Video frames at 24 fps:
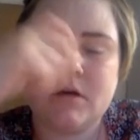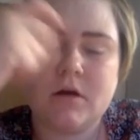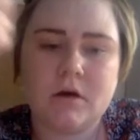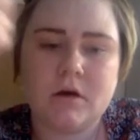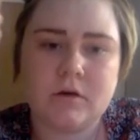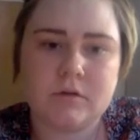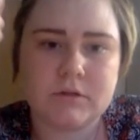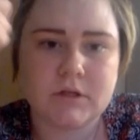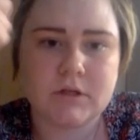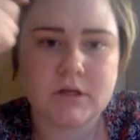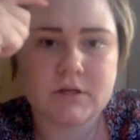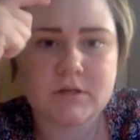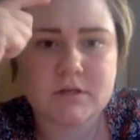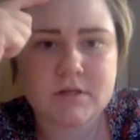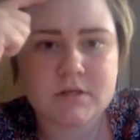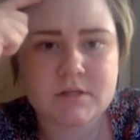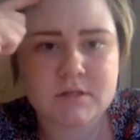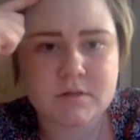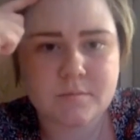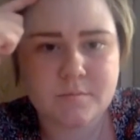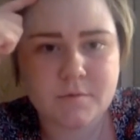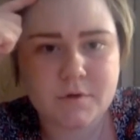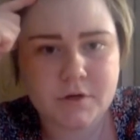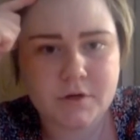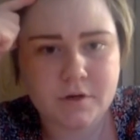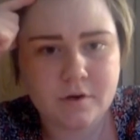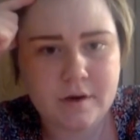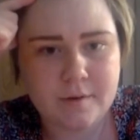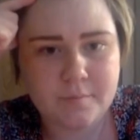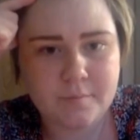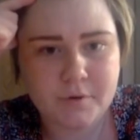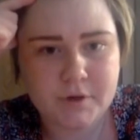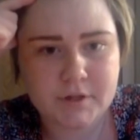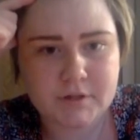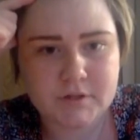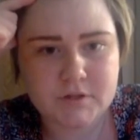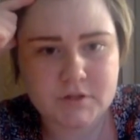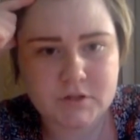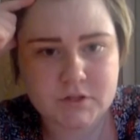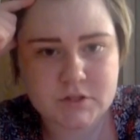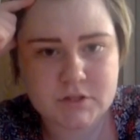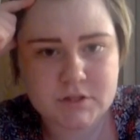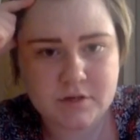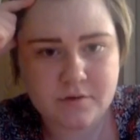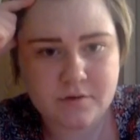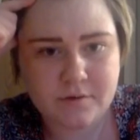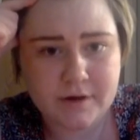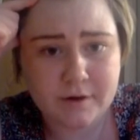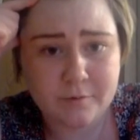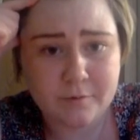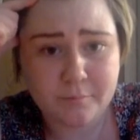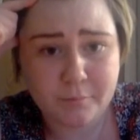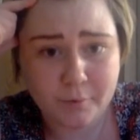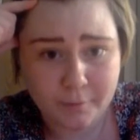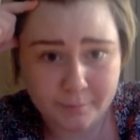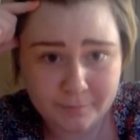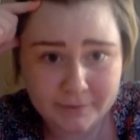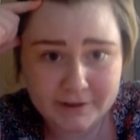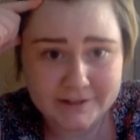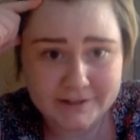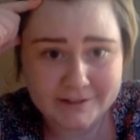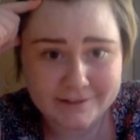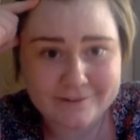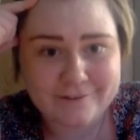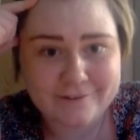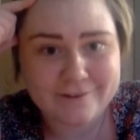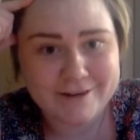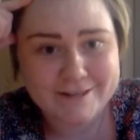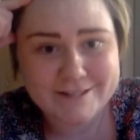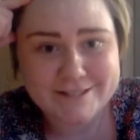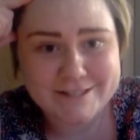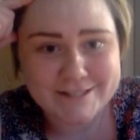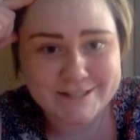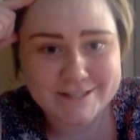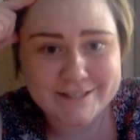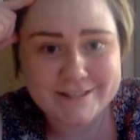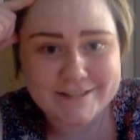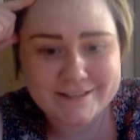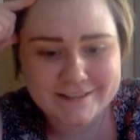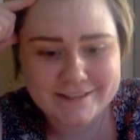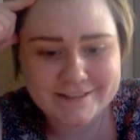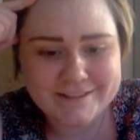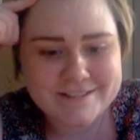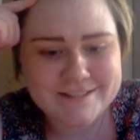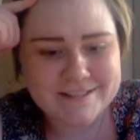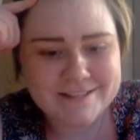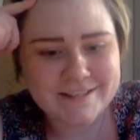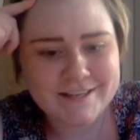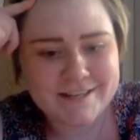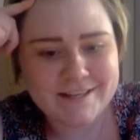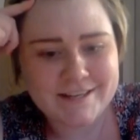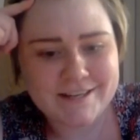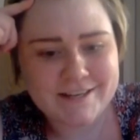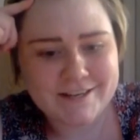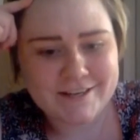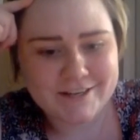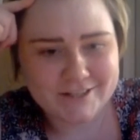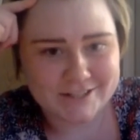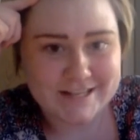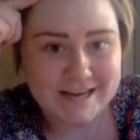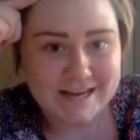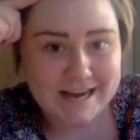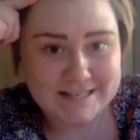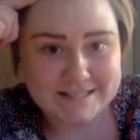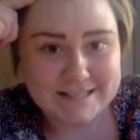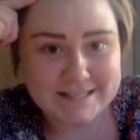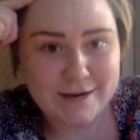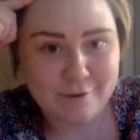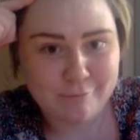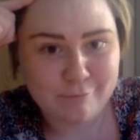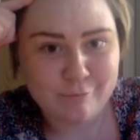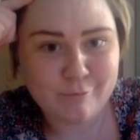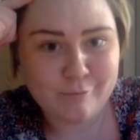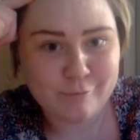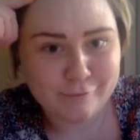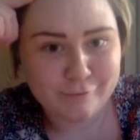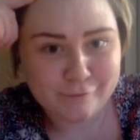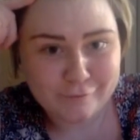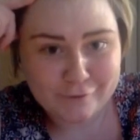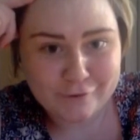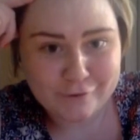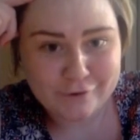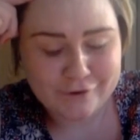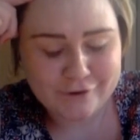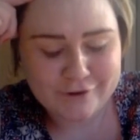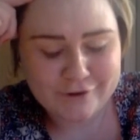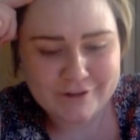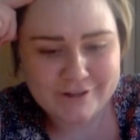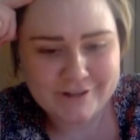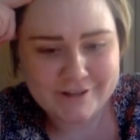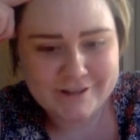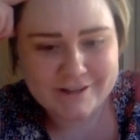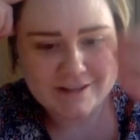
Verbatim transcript: hold on to someone who I'm with just so I don't bump in and crash into things because that has happened before.